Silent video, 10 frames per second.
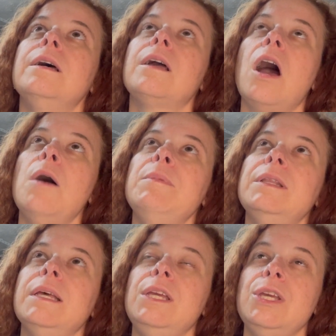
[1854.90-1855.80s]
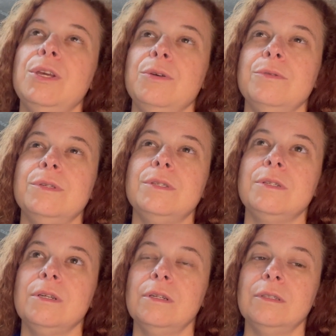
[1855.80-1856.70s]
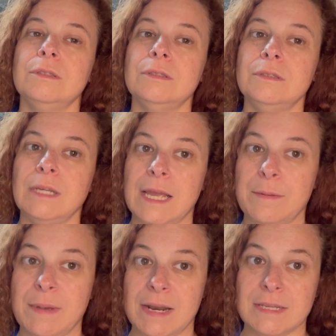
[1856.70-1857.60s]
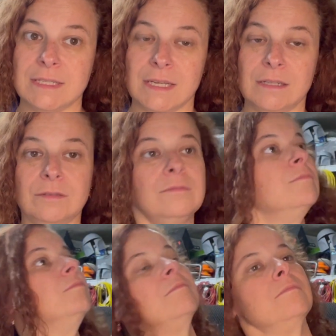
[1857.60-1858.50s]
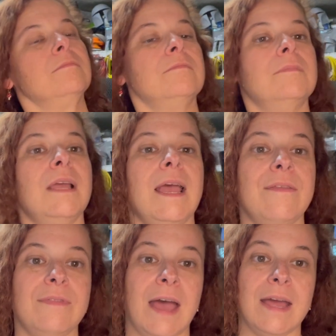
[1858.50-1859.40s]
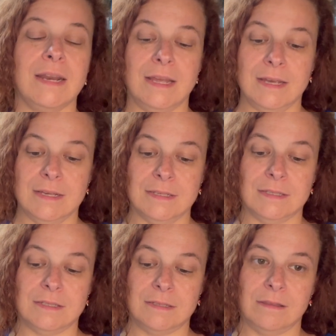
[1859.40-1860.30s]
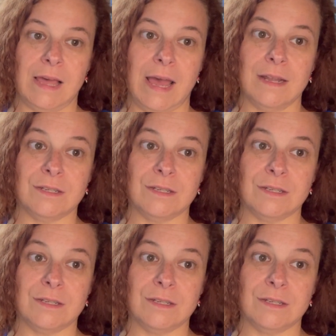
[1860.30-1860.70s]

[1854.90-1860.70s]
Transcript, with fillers: commonly used in medicine, and that is that